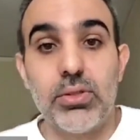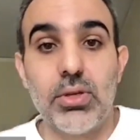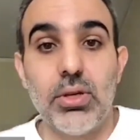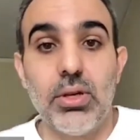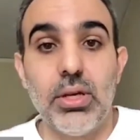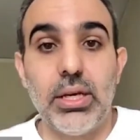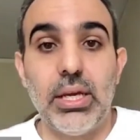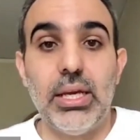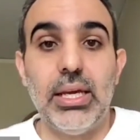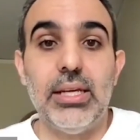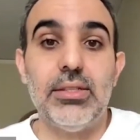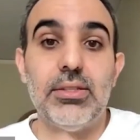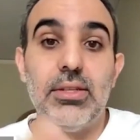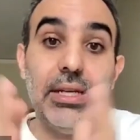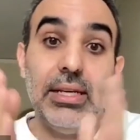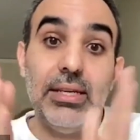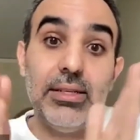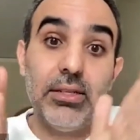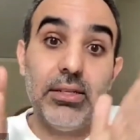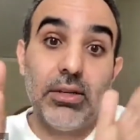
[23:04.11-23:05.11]
We're also
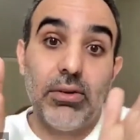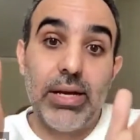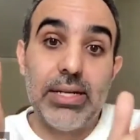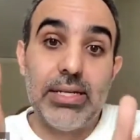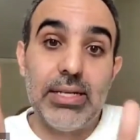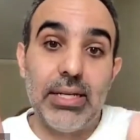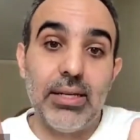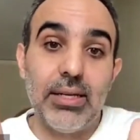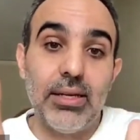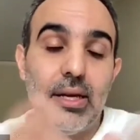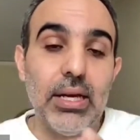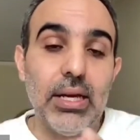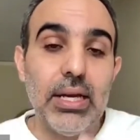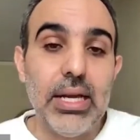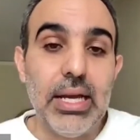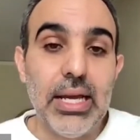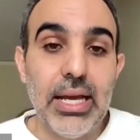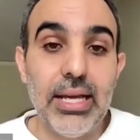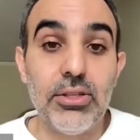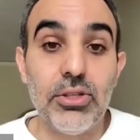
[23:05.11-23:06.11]
looking into integrating
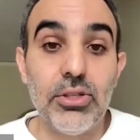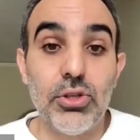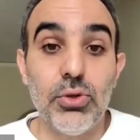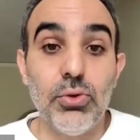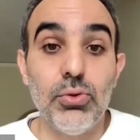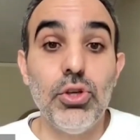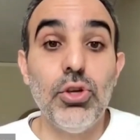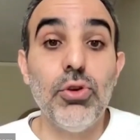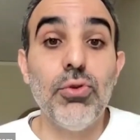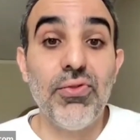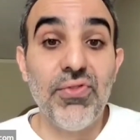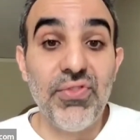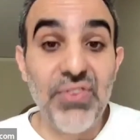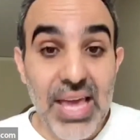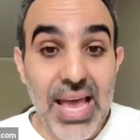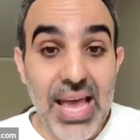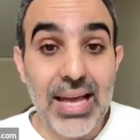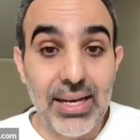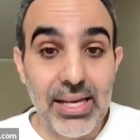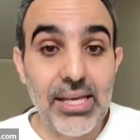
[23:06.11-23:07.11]
into
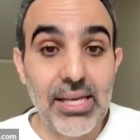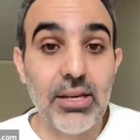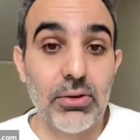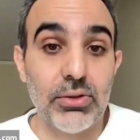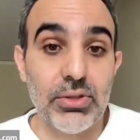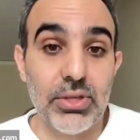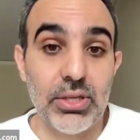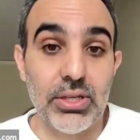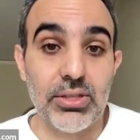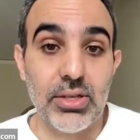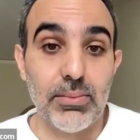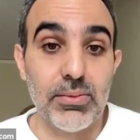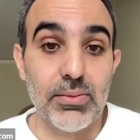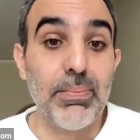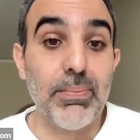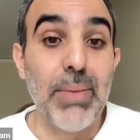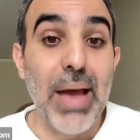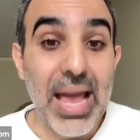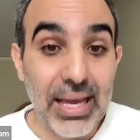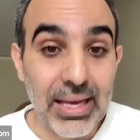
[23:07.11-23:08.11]
new fiat
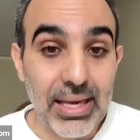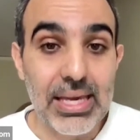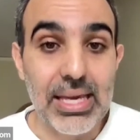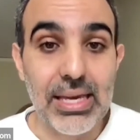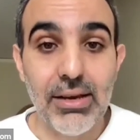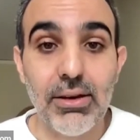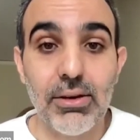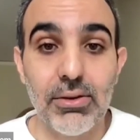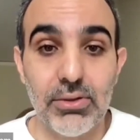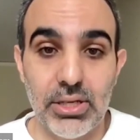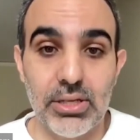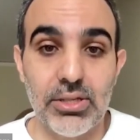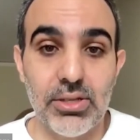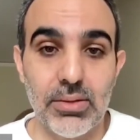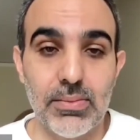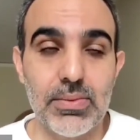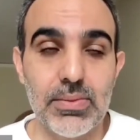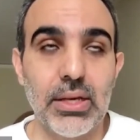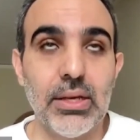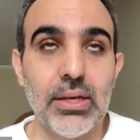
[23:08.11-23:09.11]
ecosystems, banking
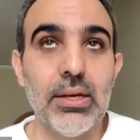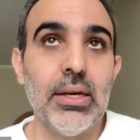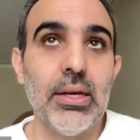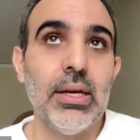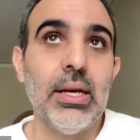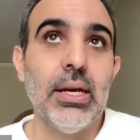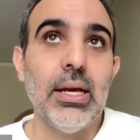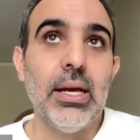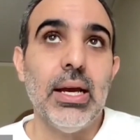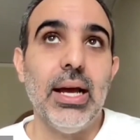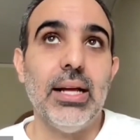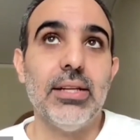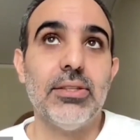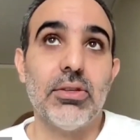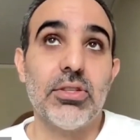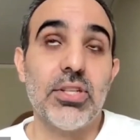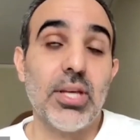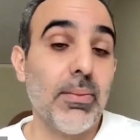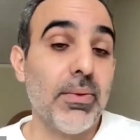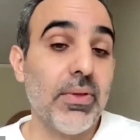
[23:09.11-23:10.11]
ecosystems.
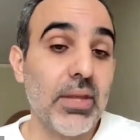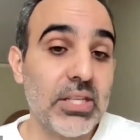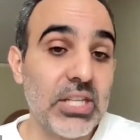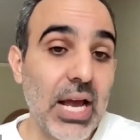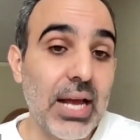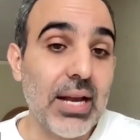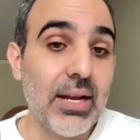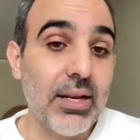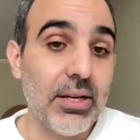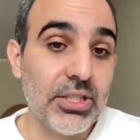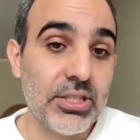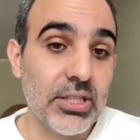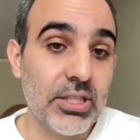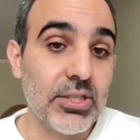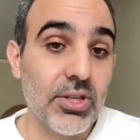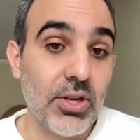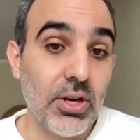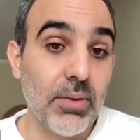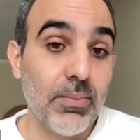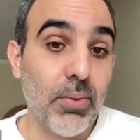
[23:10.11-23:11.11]
And so some of the
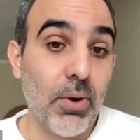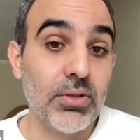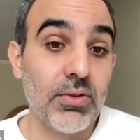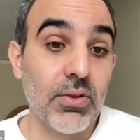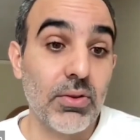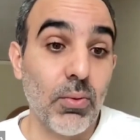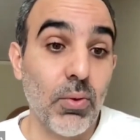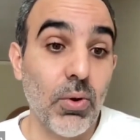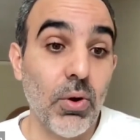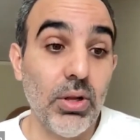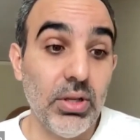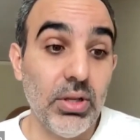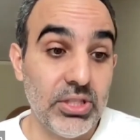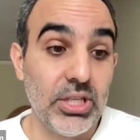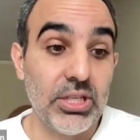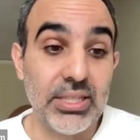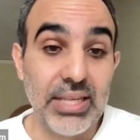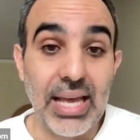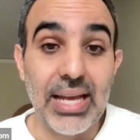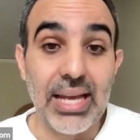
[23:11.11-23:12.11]
challenges in certain parts of the world
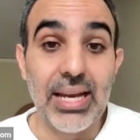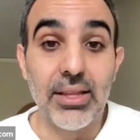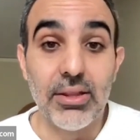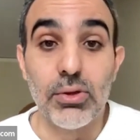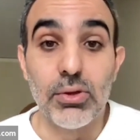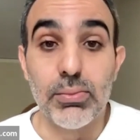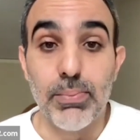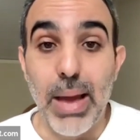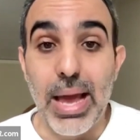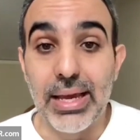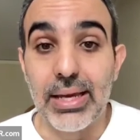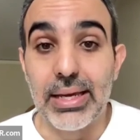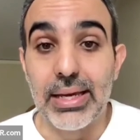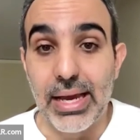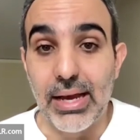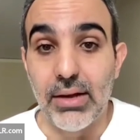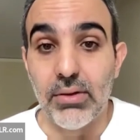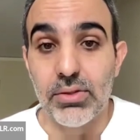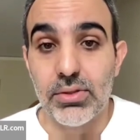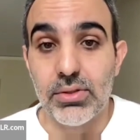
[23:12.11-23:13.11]
is just getting those bank
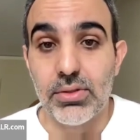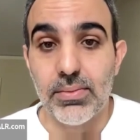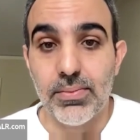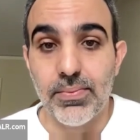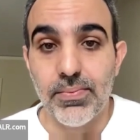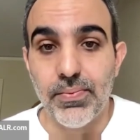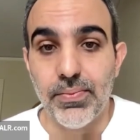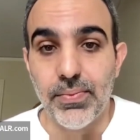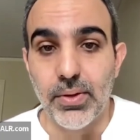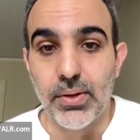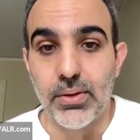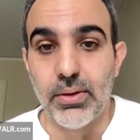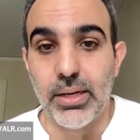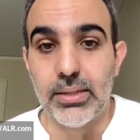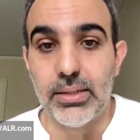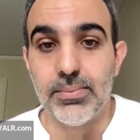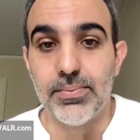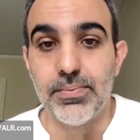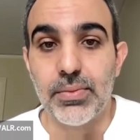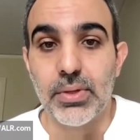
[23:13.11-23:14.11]
accounts,
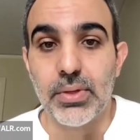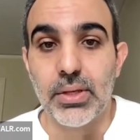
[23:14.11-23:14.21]
right?